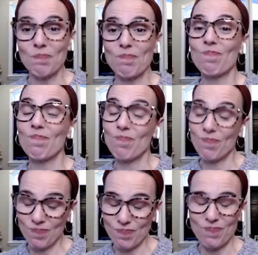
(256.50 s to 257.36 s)

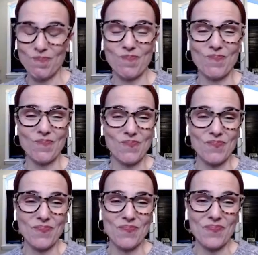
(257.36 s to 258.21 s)

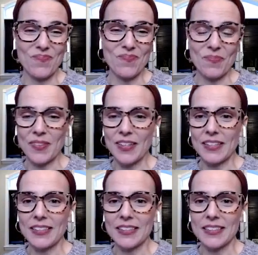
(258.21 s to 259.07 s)

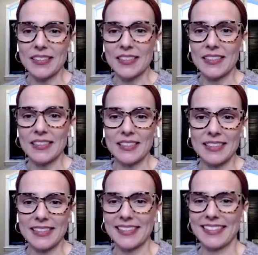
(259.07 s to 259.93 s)

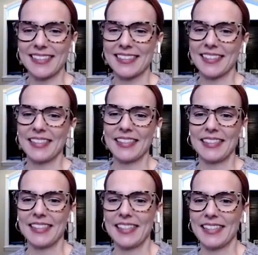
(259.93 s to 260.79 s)

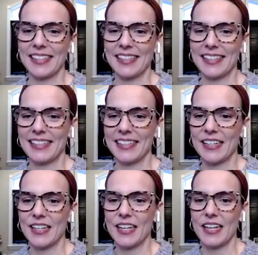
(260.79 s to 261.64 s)

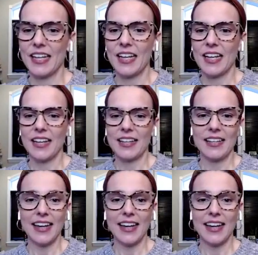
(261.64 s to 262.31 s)
This person isn't speaking.